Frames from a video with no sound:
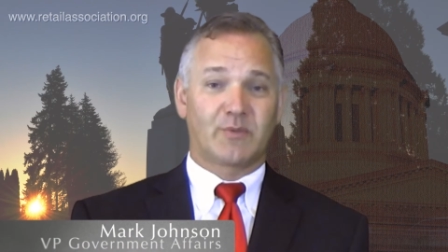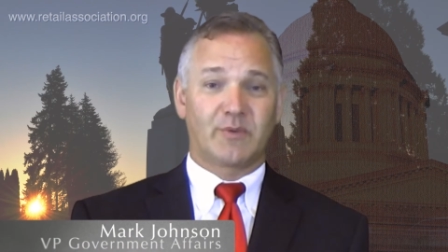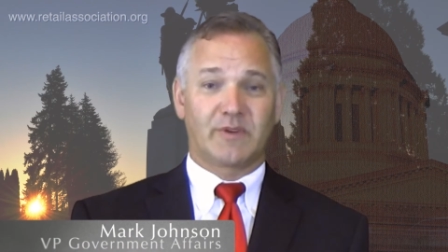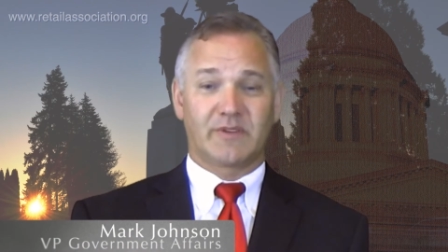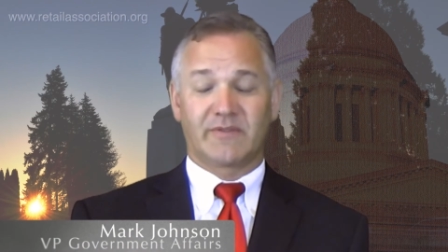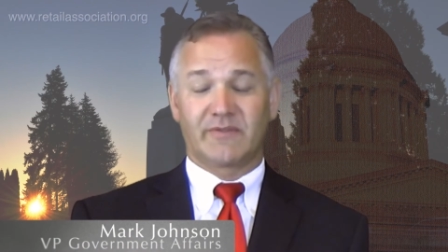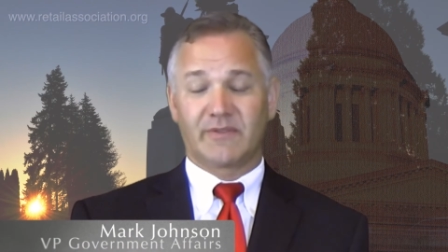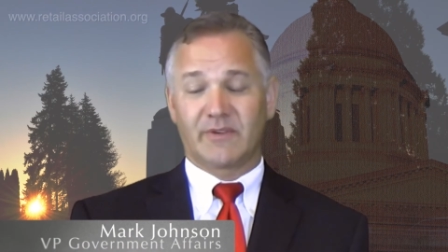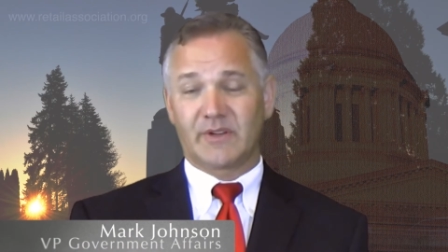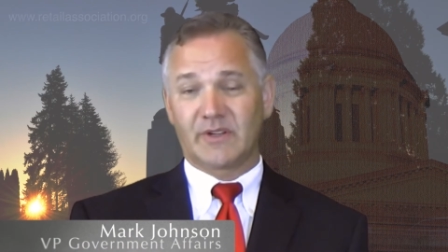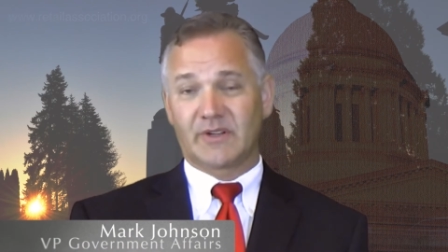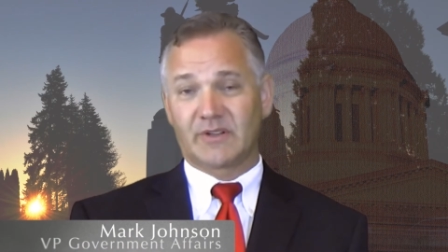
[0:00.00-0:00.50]
with
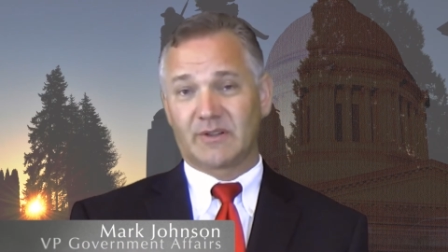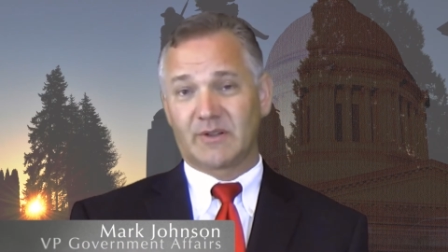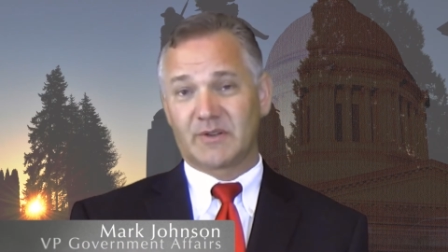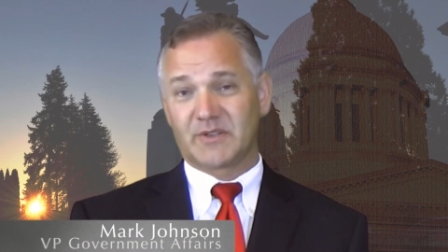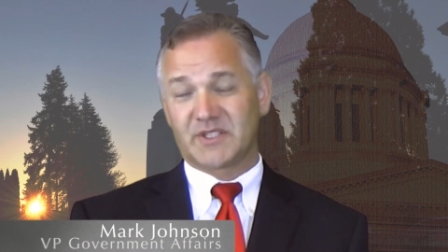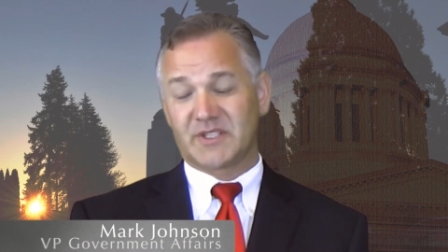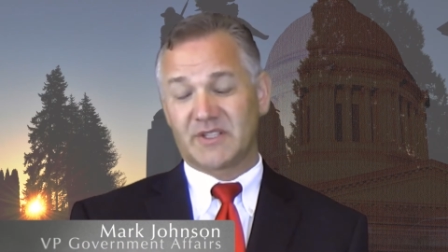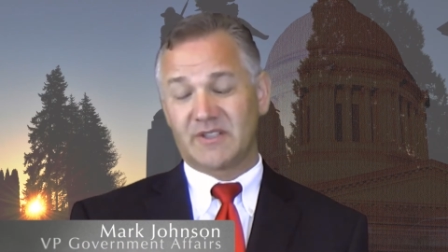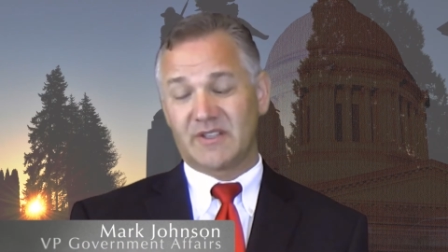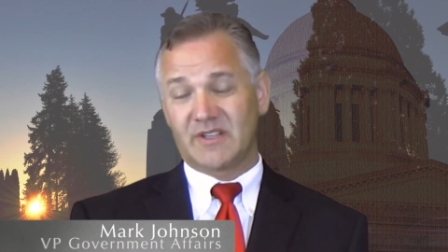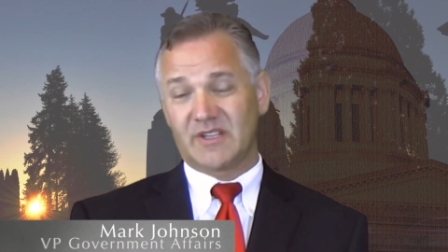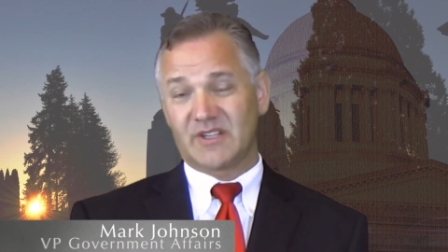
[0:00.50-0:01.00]
very
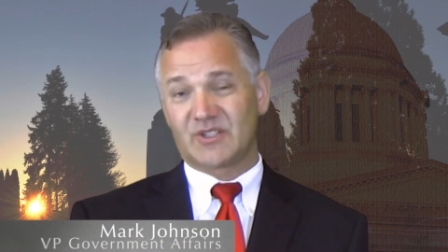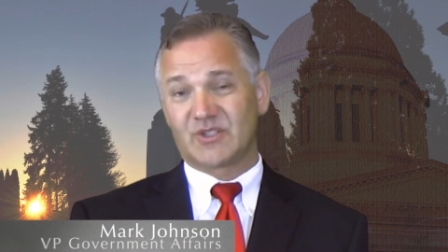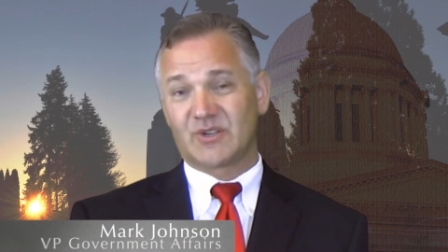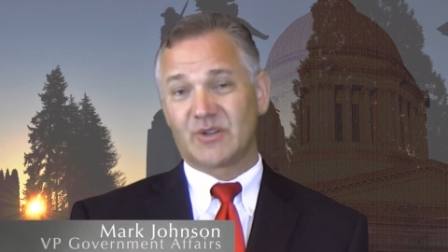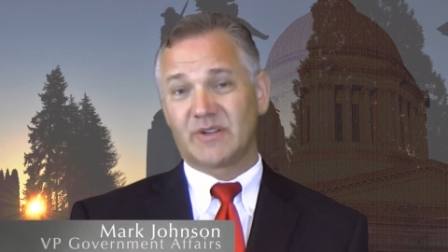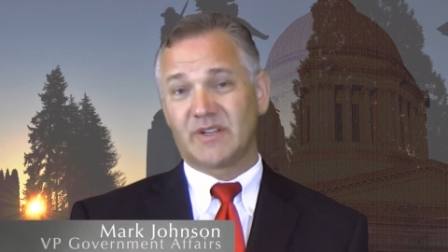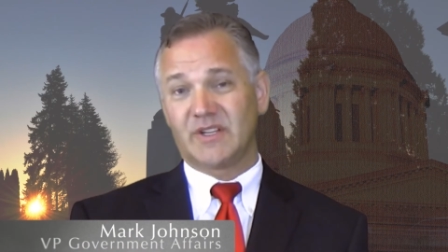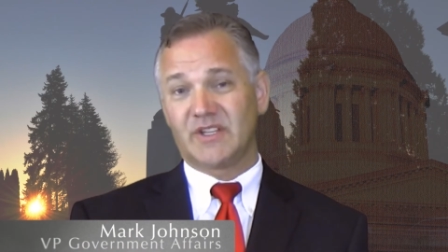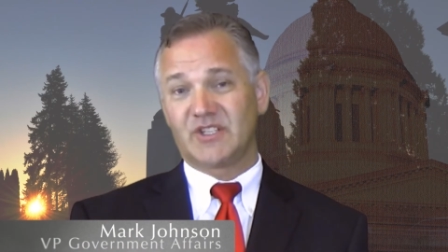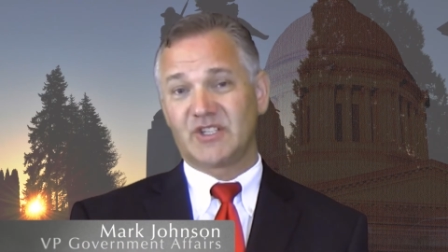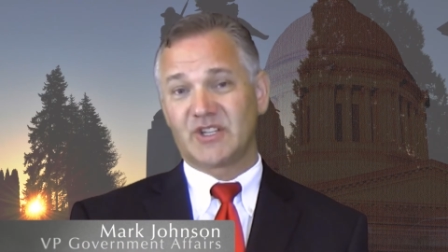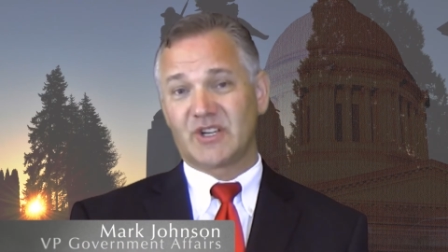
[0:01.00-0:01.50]
closely the
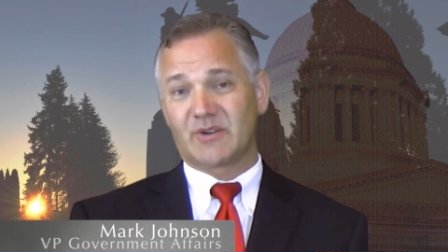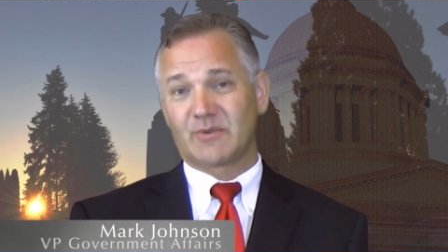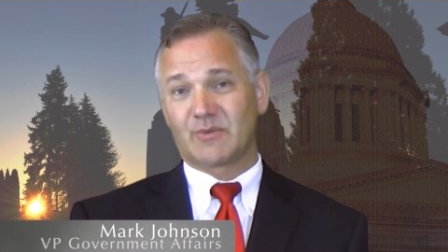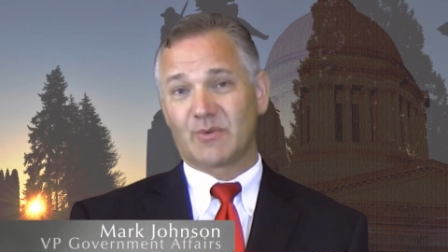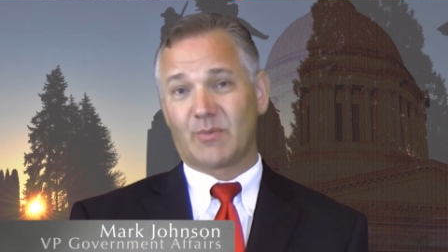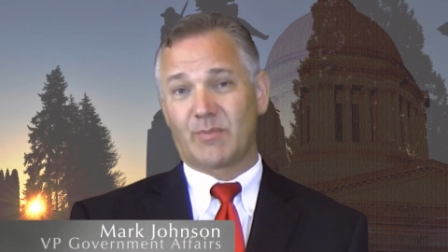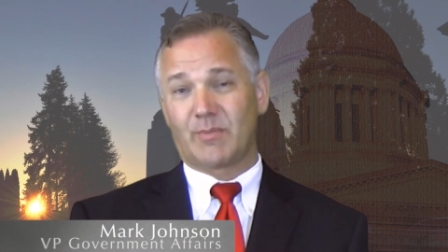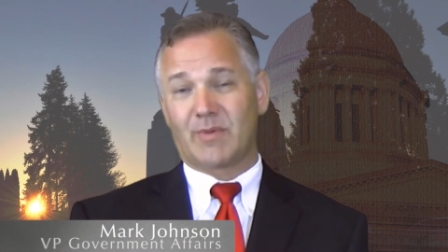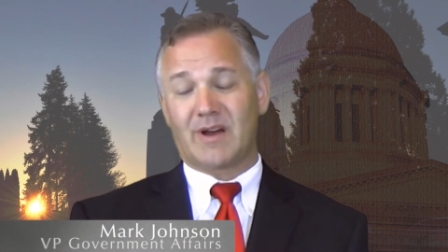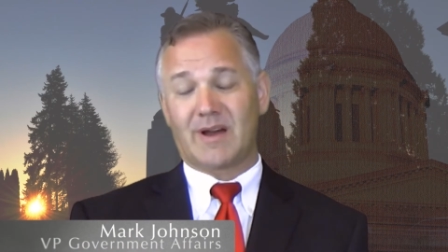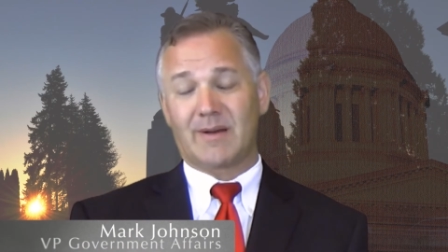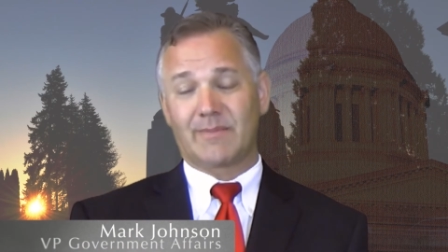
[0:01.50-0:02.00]
Attorney General
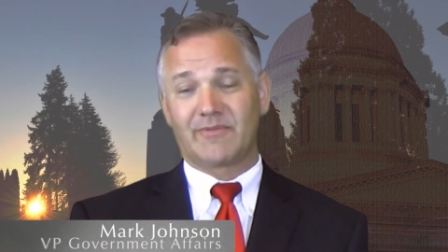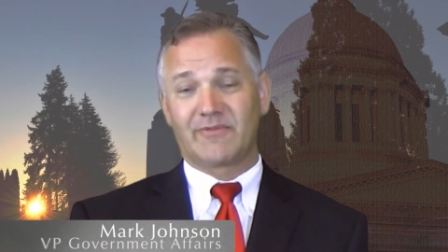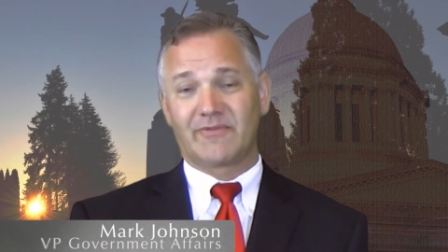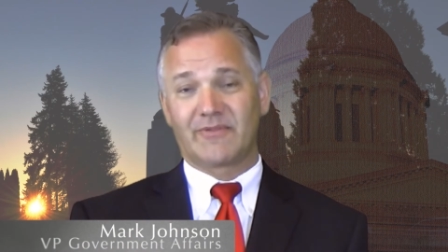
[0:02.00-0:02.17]
Bob